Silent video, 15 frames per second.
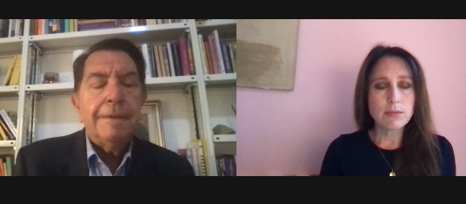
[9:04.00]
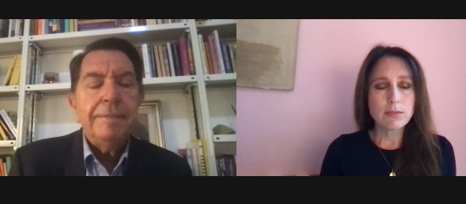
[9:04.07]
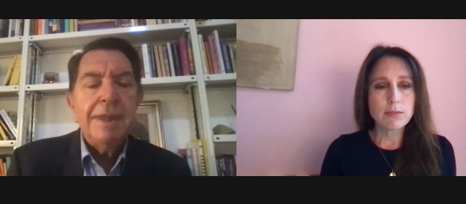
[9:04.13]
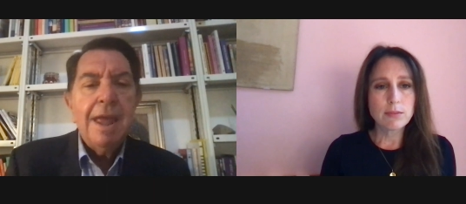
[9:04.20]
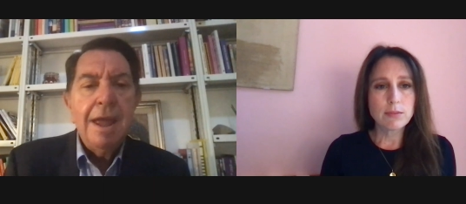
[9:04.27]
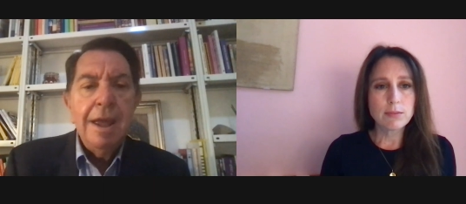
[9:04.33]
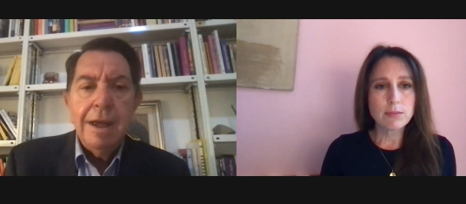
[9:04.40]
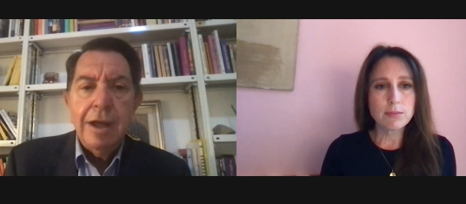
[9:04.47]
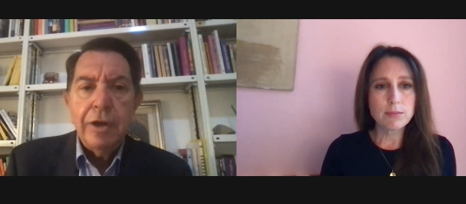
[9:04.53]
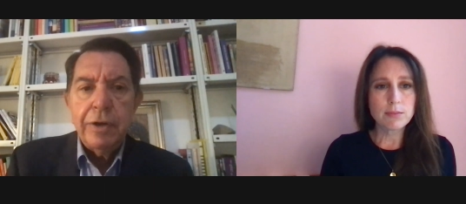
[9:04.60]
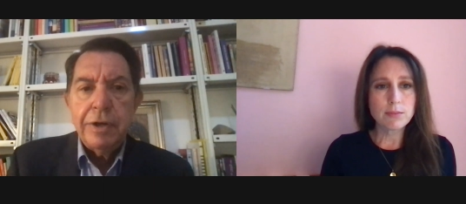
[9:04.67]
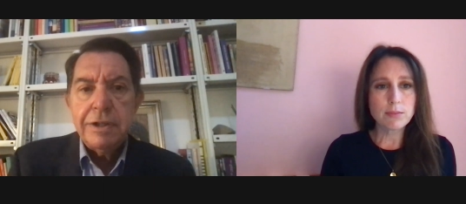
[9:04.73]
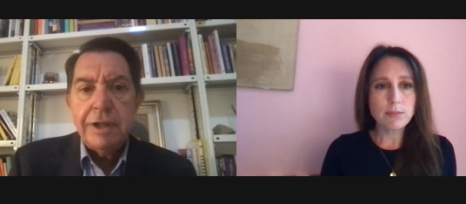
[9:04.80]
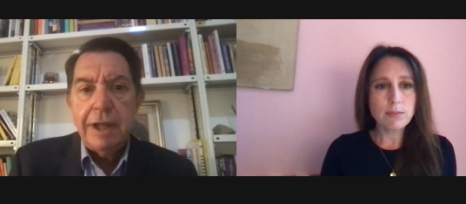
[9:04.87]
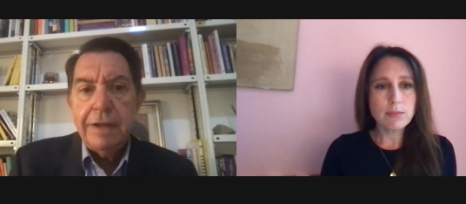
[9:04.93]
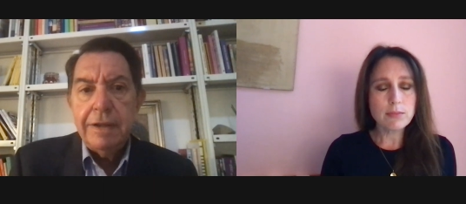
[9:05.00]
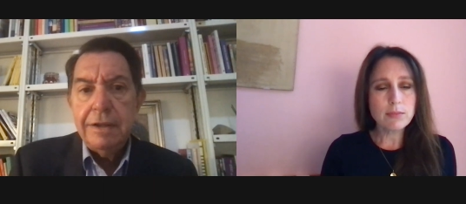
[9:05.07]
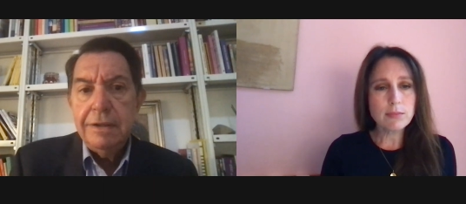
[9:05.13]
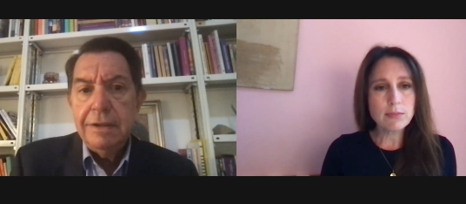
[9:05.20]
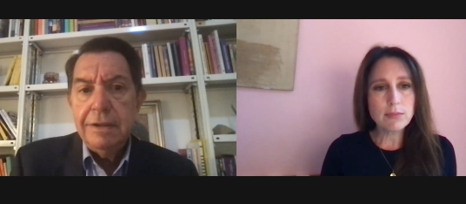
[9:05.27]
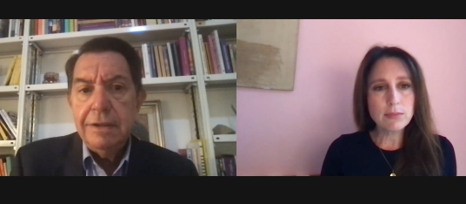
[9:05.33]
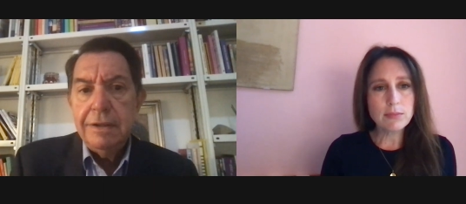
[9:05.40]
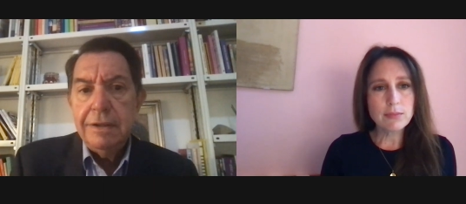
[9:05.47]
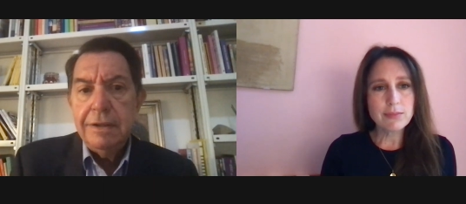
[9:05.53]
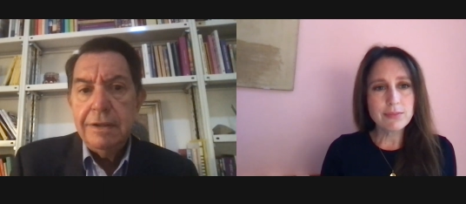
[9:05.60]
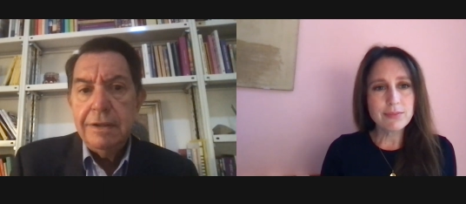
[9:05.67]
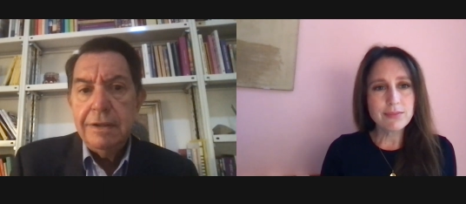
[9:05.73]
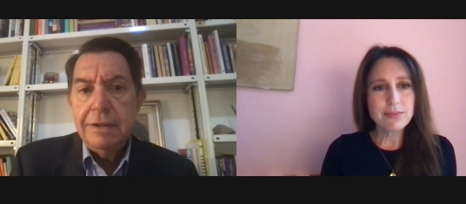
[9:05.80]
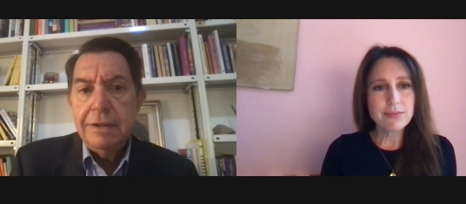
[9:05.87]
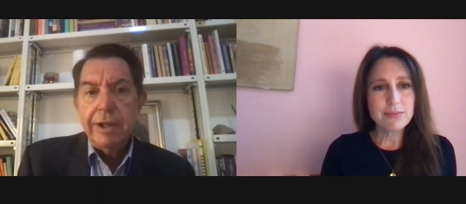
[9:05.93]
Speaker 1: Yeah, I ought to say that
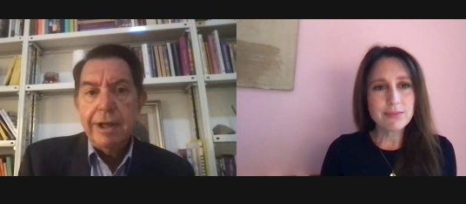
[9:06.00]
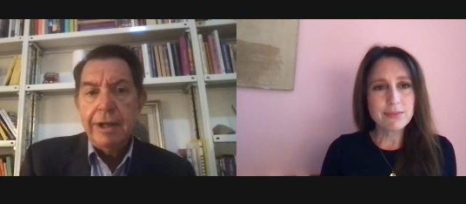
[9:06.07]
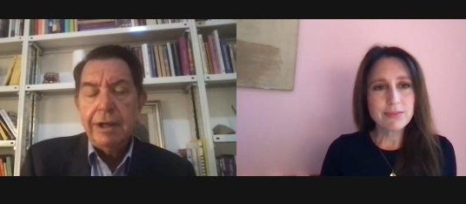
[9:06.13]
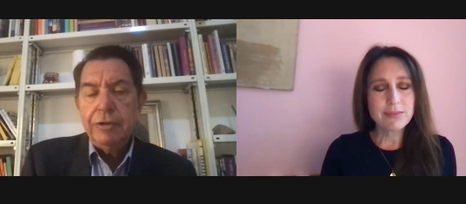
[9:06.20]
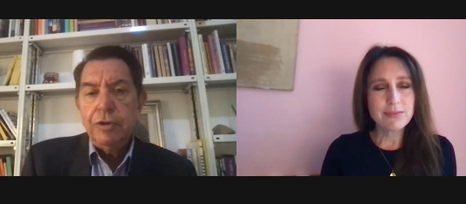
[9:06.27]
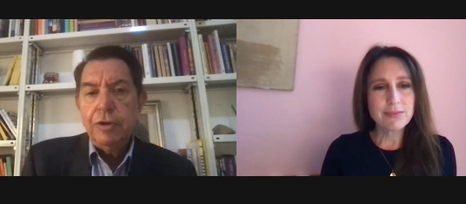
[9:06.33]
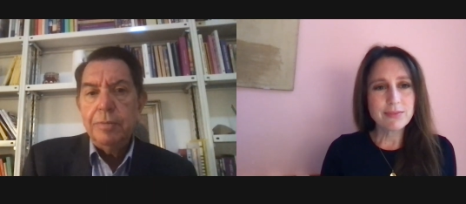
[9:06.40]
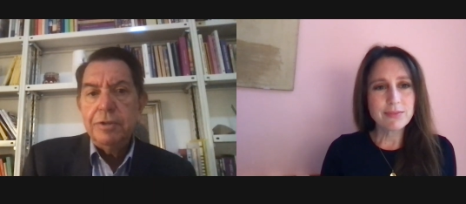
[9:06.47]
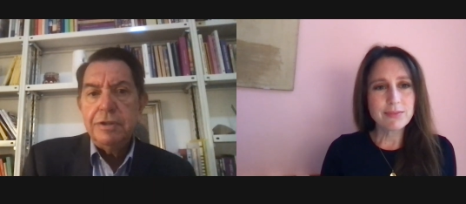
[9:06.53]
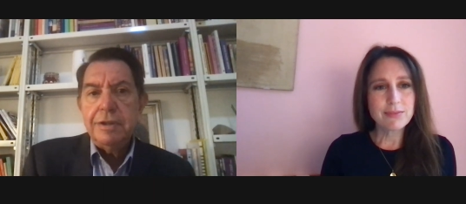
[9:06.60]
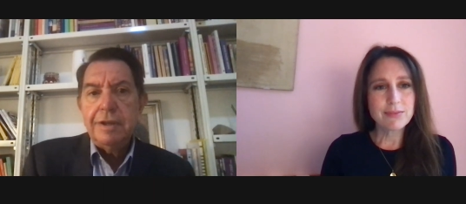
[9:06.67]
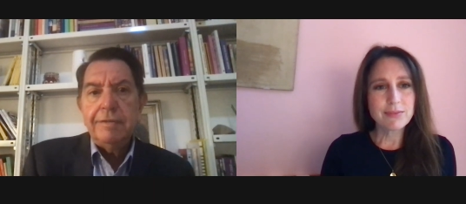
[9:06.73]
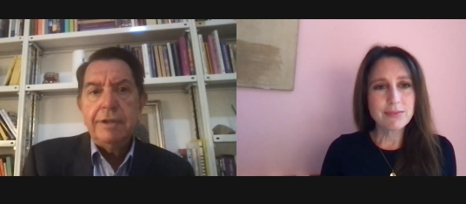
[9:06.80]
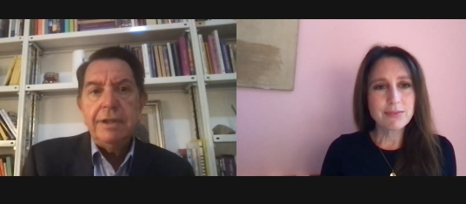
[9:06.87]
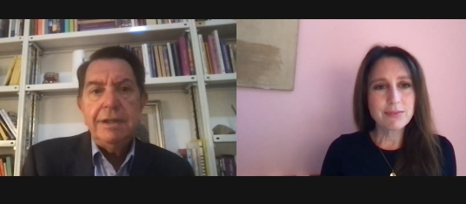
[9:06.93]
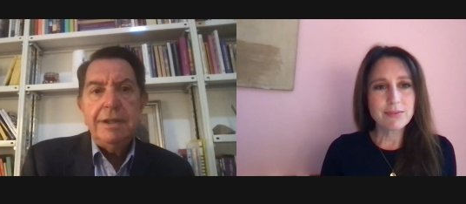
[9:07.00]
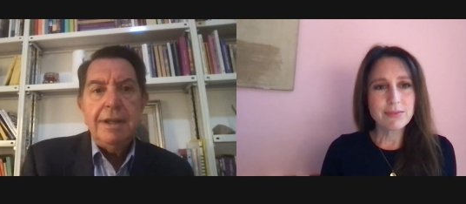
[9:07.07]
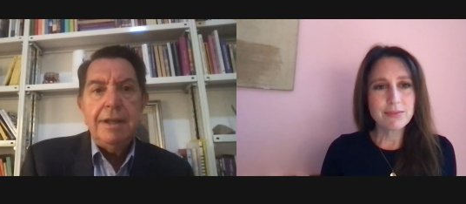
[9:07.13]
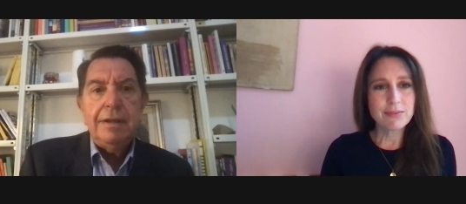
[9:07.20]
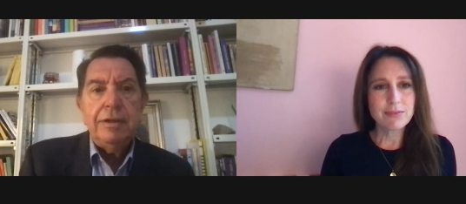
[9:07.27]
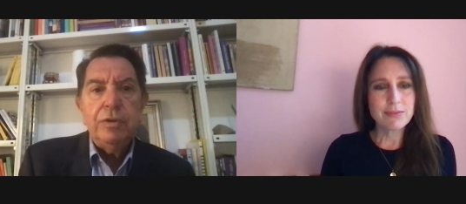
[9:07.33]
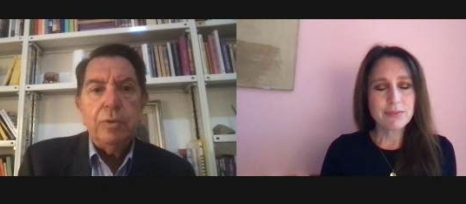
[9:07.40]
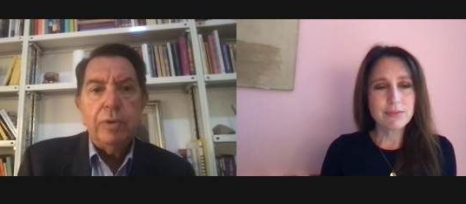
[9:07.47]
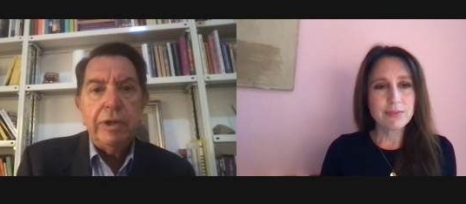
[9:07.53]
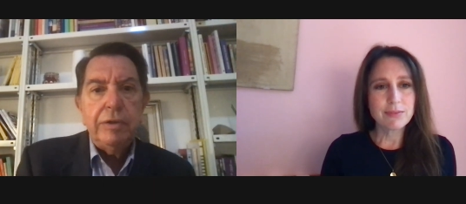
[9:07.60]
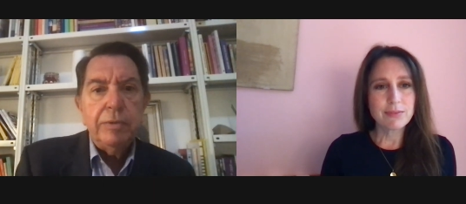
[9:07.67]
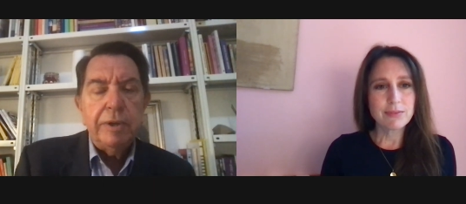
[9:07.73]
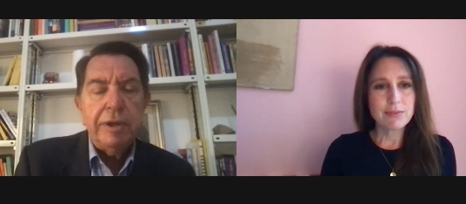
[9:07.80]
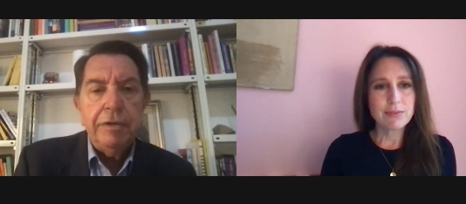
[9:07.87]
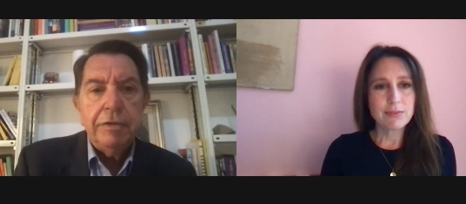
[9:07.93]
we're recording on October 17,
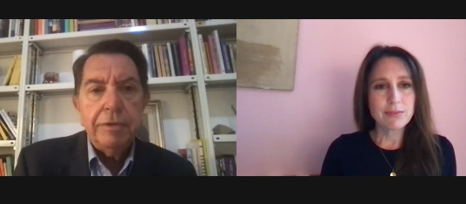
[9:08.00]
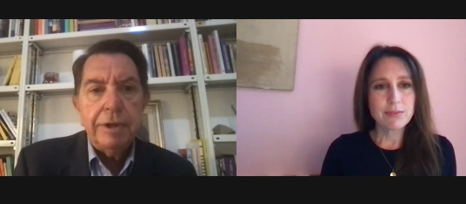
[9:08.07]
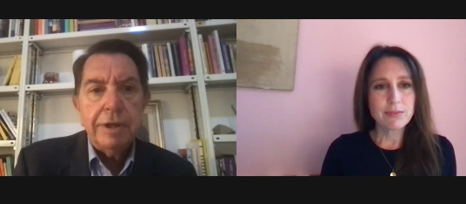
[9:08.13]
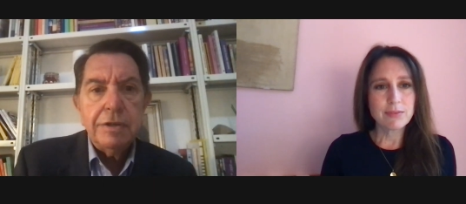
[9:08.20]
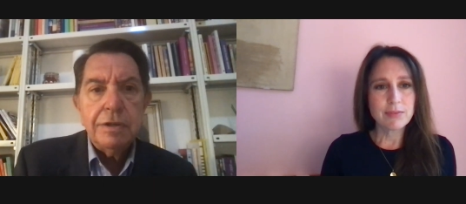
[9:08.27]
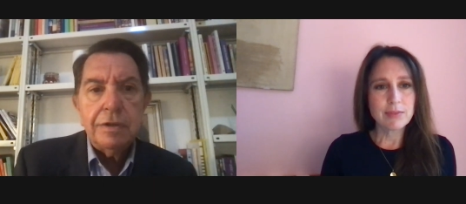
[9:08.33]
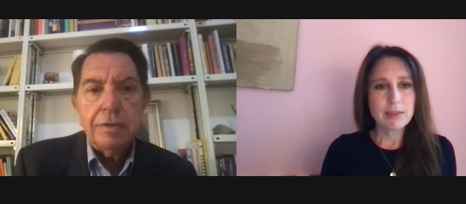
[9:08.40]
2023.